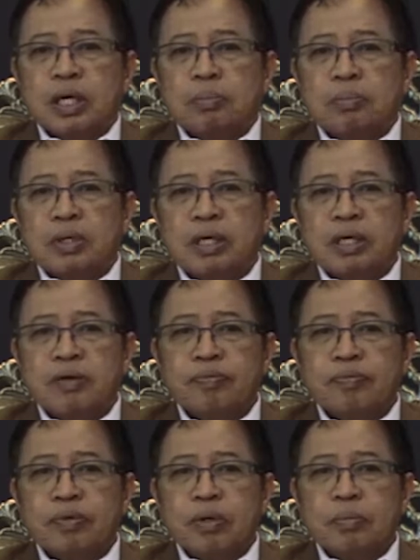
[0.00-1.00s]
and I
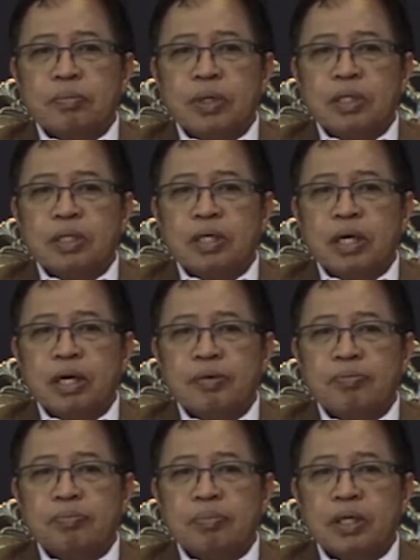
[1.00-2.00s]
believe many
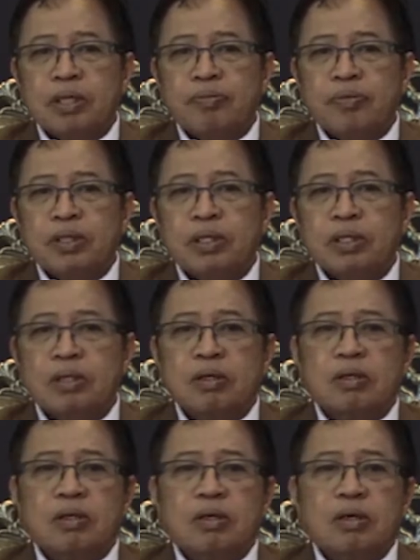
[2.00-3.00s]
have
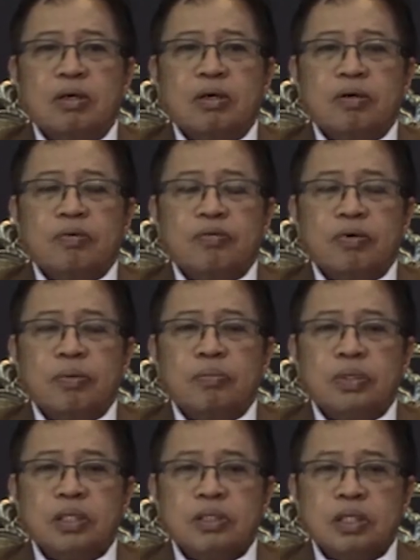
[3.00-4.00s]
benefited
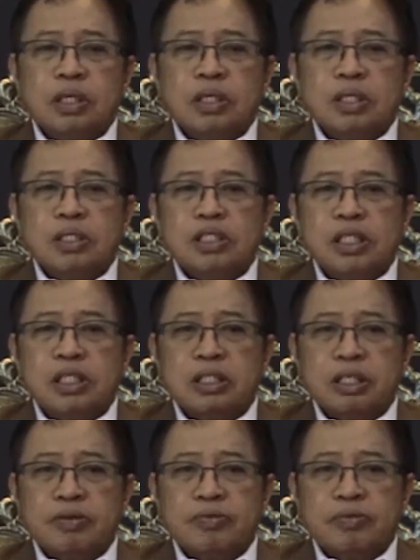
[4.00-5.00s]
from this
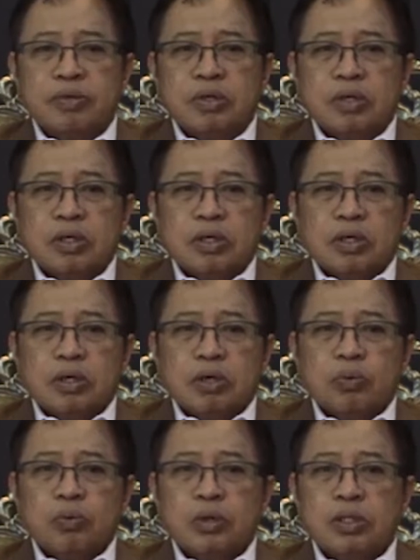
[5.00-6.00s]
initiative,
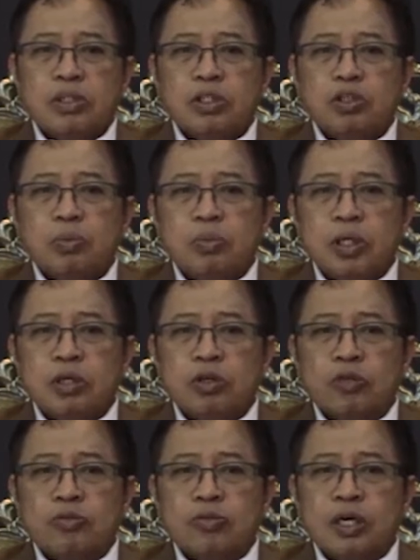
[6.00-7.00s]
which you may
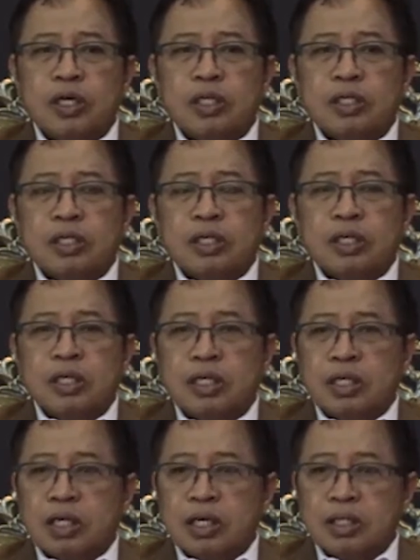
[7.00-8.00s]
not find
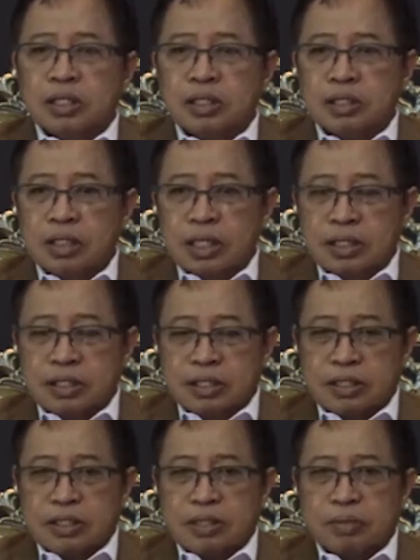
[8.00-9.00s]
in other
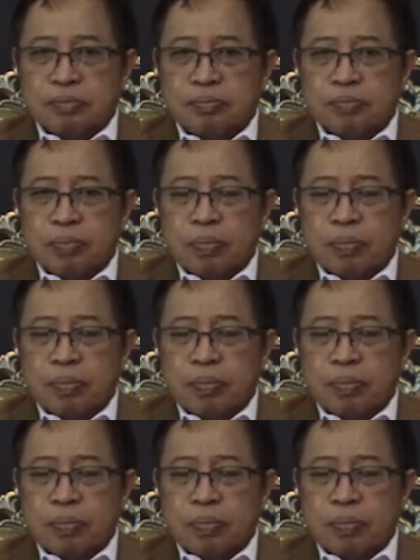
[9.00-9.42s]
states.